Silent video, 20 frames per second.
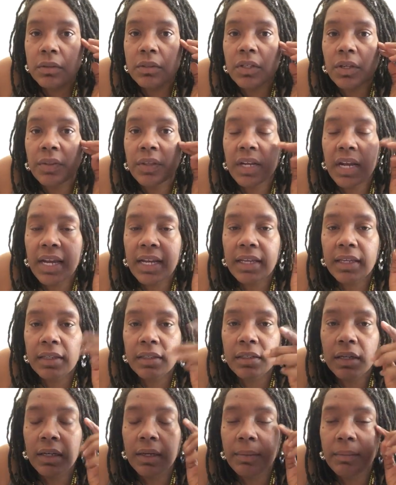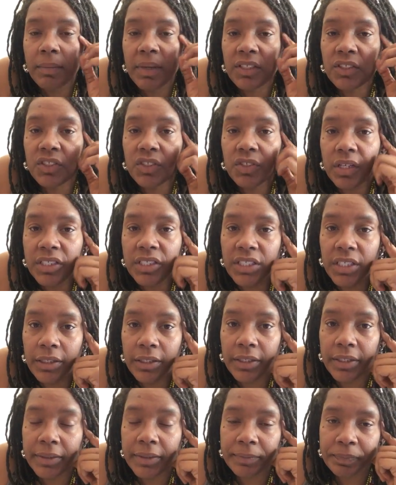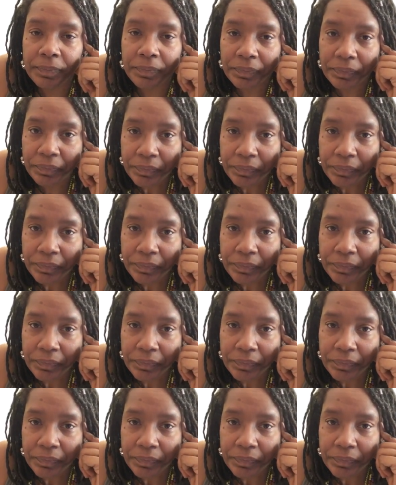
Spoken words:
so that I can make sure I share it?